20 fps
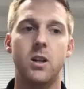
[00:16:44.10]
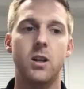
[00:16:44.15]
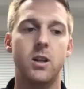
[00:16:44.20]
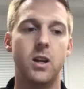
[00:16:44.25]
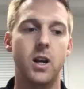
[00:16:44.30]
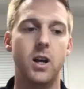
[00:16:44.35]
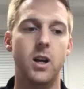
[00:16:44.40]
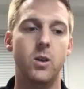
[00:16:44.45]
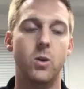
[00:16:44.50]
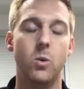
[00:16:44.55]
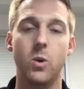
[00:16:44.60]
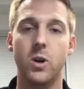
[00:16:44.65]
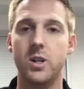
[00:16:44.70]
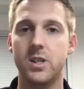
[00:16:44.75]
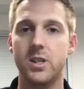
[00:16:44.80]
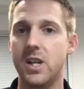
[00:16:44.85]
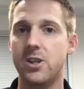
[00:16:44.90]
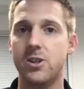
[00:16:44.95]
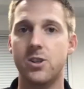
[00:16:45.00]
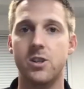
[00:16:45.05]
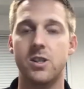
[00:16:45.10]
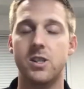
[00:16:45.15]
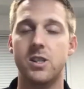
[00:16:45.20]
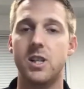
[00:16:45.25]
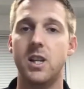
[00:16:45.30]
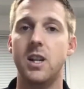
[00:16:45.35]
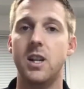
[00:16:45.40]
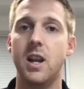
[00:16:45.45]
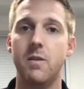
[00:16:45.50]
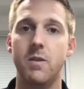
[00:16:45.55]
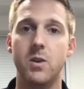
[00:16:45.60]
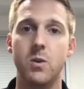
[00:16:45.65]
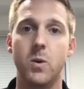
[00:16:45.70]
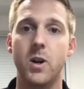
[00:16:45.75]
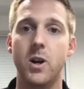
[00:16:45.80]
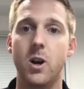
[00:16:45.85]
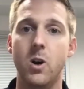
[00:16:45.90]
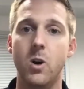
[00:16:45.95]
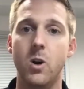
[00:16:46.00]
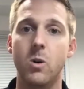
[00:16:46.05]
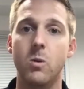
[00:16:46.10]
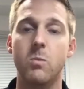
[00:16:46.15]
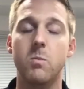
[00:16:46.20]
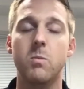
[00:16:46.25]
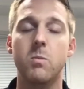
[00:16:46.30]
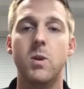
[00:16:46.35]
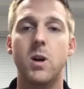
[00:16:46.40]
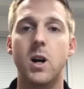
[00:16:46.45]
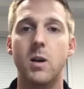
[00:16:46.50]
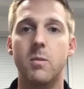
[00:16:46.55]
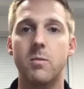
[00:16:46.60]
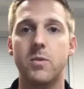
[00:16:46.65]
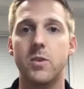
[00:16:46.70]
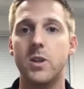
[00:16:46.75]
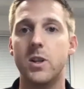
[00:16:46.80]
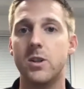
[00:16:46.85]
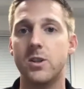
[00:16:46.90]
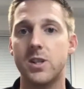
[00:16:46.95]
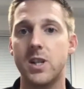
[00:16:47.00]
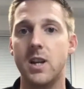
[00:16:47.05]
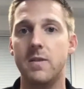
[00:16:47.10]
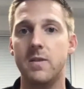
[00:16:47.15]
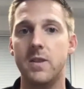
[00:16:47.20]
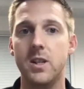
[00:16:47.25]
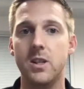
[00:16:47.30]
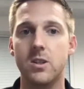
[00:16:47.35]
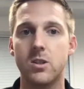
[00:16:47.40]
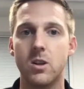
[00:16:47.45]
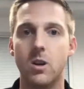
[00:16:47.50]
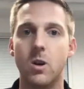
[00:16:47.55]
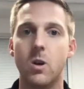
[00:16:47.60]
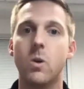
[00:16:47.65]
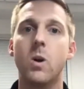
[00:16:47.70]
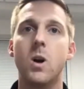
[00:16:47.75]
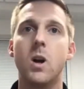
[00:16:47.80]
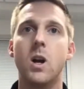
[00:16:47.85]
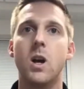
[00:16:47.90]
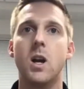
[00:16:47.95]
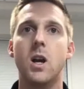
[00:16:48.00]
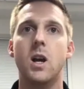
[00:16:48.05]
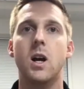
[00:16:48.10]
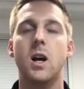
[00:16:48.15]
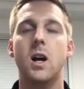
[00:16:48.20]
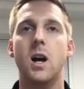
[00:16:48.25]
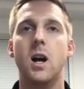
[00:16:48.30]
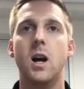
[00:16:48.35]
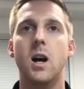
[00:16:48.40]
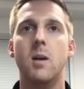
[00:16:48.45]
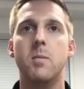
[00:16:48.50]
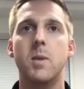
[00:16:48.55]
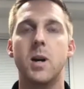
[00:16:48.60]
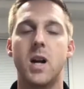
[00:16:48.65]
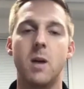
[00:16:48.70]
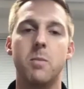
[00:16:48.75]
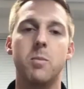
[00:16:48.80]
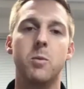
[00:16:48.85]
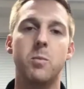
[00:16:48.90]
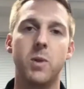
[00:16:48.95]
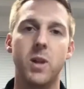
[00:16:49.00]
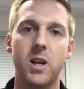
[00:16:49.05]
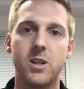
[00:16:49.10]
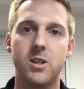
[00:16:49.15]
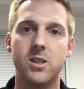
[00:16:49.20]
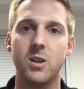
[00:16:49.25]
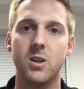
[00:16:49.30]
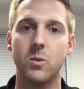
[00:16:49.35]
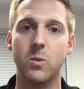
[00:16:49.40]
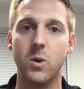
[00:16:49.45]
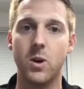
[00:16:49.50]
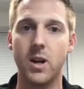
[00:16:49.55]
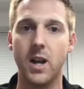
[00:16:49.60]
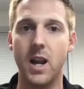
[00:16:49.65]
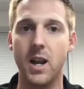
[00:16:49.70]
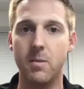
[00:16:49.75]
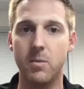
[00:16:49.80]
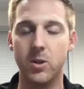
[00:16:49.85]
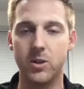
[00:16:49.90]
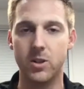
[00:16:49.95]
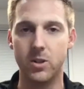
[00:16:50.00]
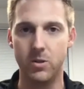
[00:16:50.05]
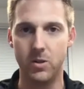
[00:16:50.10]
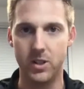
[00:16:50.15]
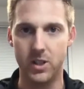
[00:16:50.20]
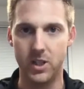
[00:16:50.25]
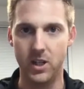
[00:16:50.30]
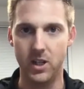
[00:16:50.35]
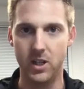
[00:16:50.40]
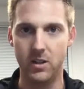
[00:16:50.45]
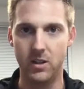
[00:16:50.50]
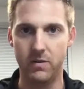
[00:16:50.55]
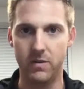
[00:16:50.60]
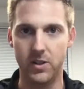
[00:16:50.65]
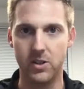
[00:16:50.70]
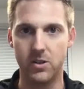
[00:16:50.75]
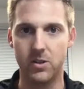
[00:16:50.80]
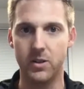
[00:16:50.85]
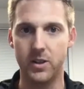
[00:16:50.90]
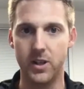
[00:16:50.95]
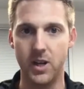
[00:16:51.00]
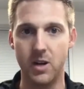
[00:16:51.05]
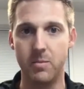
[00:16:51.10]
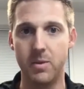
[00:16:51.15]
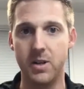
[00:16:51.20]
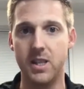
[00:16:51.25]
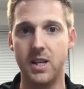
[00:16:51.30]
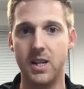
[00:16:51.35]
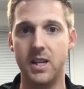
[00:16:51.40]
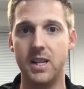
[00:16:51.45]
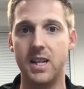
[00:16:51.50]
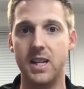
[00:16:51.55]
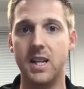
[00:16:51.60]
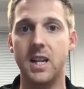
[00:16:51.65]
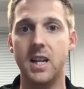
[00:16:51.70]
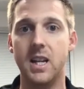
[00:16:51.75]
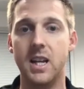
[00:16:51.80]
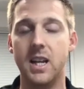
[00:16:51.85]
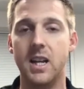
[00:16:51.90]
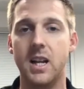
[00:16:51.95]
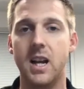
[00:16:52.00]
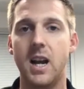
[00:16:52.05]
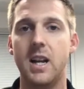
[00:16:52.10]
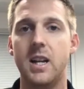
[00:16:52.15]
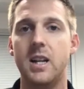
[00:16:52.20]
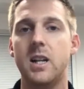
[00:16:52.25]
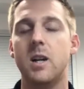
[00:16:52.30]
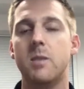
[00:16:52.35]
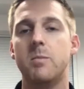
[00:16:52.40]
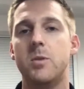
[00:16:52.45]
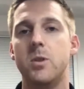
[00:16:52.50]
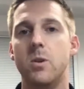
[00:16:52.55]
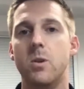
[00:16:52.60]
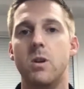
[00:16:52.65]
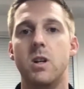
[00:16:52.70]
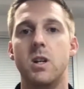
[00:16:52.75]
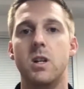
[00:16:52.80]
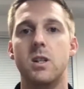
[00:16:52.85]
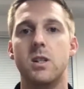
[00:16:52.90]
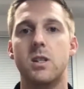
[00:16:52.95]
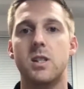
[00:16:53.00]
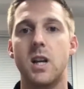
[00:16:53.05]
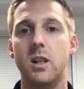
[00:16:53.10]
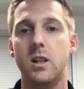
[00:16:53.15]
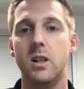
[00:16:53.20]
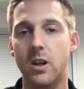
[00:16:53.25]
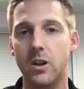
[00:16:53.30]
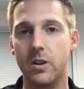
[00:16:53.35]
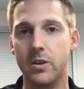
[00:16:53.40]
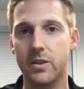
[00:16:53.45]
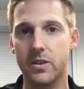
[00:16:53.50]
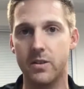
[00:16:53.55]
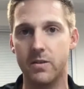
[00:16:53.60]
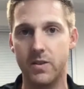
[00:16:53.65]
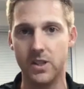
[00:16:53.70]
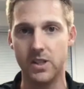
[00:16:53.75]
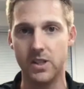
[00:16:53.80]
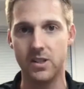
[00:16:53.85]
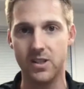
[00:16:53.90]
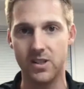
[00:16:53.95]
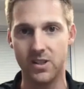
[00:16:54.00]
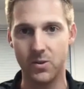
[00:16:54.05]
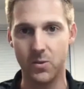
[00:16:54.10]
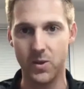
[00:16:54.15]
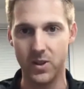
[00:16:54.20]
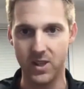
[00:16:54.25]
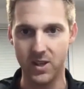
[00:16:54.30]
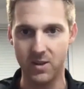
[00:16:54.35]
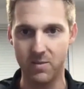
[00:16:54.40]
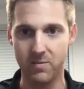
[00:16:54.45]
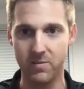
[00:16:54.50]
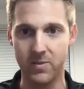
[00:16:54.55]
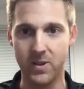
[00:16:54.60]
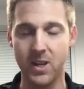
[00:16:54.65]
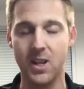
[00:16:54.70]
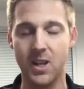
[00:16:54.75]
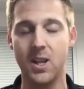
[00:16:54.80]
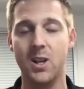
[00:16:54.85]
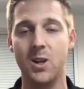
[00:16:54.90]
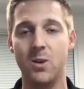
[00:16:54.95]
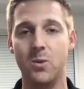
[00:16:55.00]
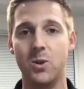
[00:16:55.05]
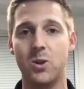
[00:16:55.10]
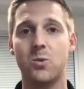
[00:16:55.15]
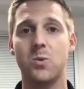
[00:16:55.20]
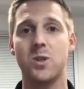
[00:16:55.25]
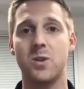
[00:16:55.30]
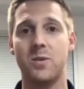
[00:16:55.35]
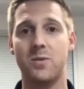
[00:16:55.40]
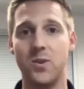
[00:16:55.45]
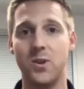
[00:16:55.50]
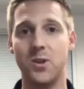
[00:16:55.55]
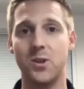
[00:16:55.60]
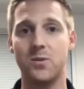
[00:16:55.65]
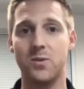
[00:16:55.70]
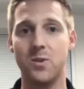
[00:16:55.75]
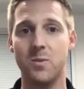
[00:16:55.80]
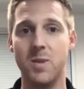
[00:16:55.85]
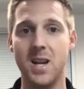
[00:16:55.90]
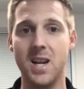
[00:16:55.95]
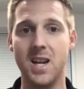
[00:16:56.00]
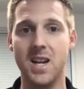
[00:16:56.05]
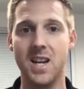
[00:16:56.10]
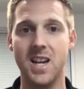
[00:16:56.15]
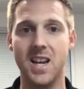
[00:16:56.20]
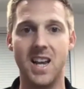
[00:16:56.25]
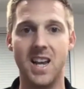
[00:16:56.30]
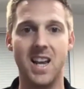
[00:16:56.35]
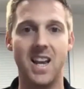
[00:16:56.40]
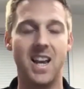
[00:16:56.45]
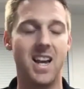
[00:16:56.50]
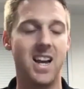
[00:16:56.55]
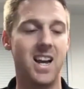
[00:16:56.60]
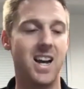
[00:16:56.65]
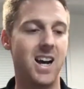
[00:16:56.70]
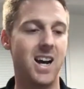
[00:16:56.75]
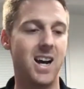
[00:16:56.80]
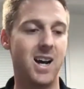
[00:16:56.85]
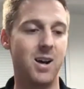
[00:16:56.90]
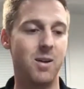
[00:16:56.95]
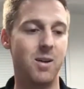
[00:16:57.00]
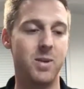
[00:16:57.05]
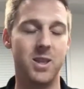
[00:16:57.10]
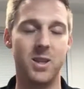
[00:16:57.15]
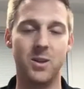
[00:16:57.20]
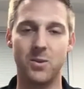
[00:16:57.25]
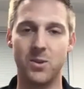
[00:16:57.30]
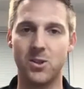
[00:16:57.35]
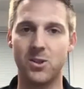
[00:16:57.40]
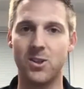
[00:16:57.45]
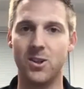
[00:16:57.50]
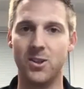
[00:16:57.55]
uh, organization sent everyone home um, for their safety. So um, a couple players that weren't able to attend physical therapy that needed it, I ended up doing telehealth visits with them, which was a first for me. Um, and there was